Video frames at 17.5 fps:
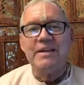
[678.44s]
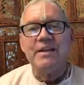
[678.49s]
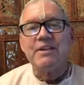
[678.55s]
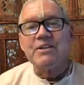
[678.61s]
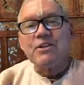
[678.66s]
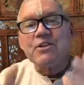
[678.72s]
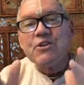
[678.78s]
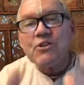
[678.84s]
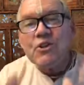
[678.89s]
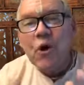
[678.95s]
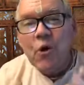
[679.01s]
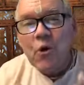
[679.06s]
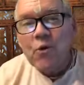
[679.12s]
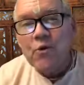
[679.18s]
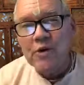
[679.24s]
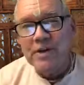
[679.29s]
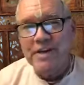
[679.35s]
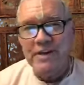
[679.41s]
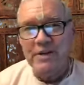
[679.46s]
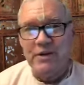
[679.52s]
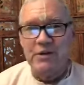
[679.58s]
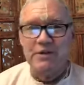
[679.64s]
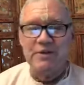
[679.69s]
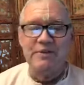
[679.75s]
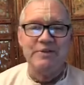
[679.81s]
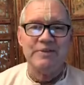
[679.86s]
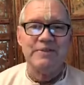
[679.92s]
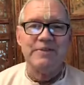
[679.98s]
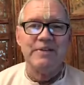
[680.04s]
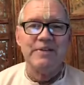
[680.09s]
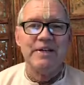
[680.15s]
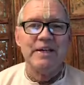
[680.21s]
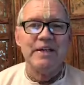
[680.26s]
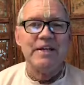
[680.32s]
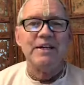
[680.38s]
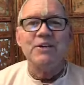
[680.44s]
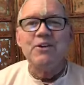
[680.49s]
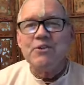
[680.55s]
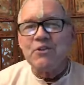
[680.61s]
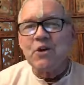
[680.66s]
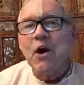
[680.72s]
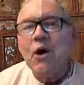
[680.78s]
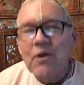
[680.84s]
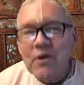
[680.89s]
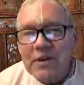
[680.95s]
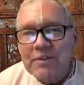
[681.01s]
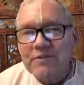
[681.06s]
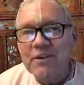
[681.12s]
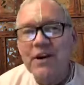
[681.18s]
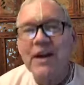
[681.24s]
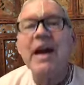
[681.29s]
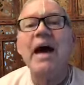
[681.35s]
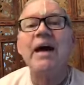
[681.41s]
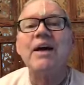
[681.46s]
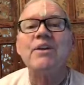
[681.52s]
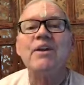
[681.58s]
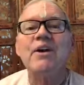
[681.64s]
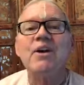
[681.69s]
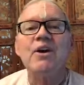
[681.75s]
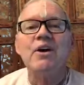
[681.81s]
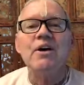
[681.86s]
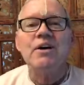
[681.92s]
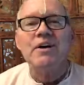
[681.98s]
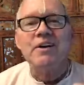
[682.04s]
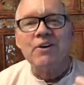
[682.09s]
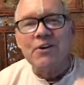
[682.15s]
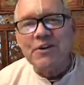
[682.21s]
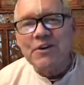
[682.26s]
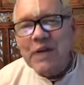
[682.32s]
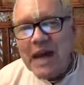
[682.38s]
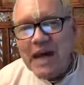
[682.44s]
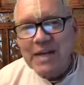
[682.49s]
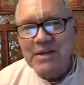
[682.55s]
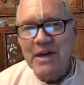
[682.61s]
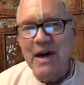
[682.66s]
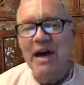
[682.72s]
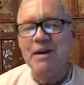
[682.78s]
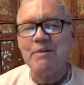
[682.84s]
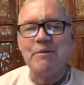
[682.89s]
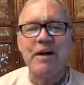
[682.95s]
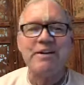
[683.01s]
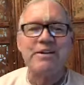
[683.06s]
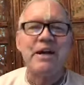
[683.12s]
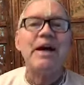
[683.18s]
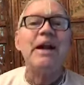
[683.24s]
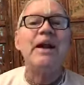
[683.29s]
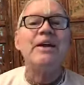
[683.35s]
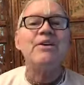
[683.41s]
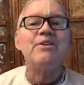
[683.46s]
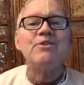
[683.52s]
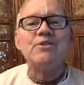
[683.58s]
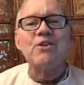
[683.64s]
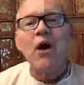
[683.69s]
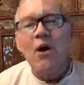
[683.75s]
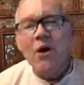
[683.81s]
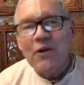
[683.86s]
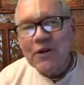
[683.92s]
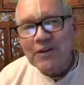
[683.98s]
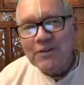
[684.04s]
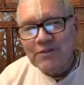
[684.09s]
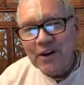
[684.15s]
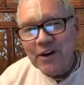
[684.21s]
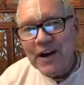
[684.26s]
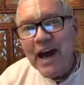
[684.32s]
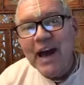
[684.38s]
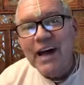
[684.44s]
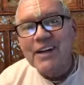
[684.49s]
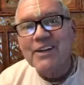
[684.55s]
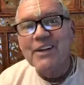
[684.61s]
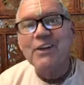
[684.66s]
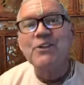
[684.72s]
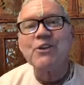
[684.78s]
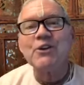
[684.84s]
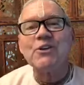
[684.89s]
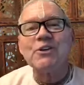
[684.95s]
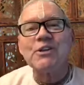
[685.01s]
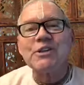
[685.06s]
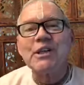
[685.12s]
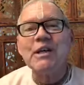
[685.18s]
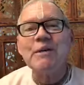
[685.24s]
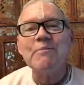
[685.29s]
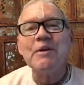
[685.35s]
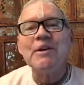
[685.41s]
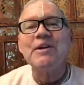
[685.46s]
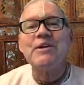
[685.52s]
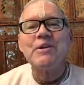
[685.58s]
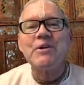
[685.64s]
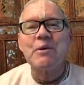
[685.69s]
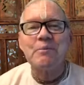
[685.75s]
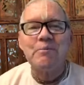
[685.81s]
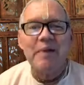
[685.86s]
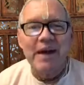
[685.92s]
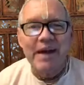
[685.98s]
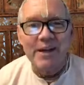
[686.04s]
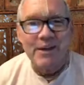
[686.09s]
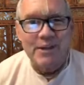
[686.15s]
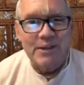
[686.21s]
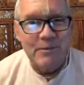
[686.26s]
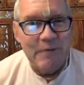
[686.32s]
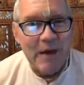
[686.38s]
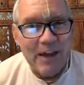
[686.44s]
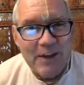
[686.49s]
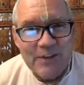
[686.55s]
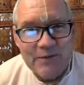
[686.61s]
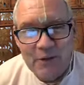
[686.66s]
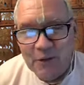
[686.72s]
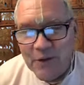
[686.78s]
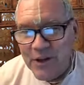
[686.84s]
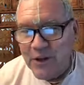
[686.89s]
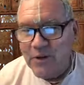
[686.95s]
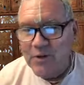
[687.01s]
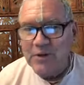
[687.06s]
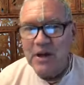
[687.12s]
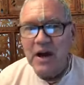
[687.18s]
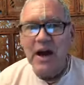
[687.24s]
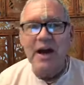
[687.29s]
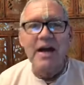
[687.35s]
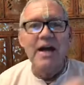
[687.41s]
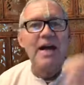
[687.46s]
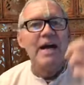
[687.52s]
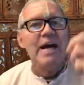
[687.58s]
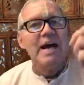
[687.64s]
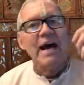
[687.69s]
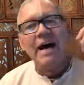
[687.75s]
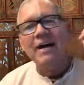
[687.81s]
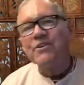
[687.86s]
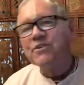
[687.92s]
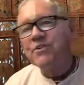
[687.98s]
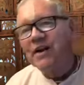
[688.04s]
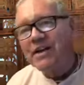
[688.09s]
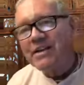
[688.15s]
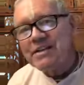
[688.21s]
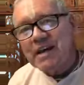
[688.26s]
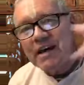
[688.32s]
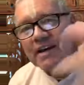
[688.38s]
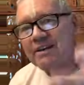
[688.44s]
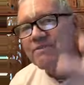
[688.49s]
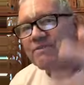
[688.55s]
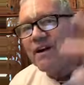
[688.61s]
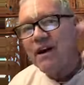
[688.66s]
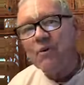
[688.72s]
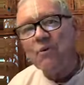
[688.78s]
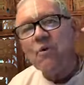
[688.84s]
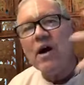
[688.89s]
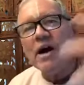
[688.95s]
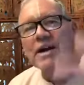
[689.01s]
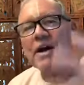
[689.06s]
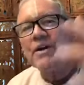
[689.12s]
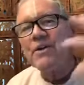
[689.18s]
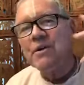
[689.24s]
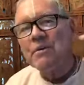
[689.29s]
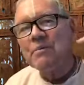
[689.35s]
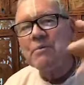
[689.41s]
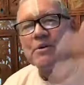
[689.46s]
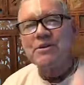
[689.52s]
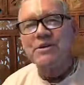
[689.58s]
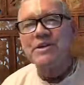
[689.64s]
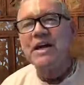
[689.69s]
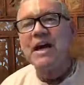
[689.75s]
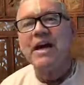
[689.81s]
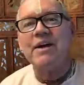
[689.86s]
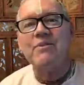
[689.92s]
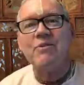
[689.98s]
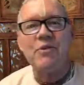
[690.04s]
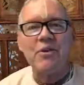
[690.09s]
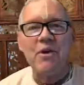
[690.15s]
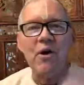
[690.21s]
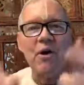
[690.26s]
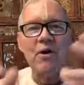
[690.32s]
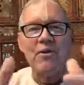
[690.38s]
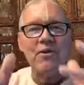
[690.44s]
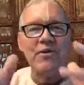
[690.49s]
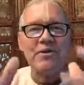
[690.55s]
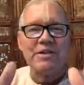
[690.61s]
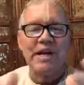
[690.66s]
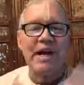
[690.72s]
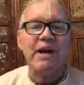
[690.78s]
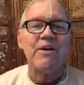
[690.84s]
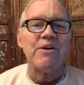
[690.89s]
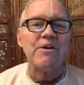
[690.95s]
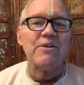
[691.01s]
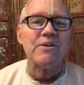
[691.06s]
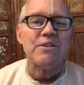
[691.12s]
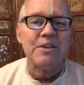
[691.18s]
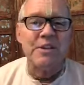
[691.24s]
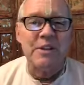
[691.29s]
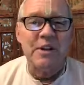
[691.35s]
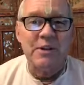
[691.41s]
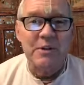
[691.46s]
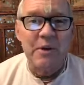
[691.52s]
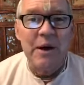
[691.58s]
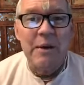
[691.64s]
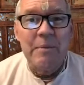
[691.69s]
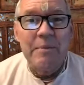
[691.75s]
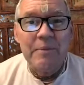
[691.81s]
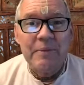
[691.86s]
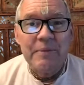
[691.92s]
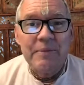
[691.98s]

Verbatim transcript: It's so real that you totally forget your daytime identity. You totally forget that you're sleeping in your bed in Spanish Fork, Utah, and you identify 100% with all those characters in the dream.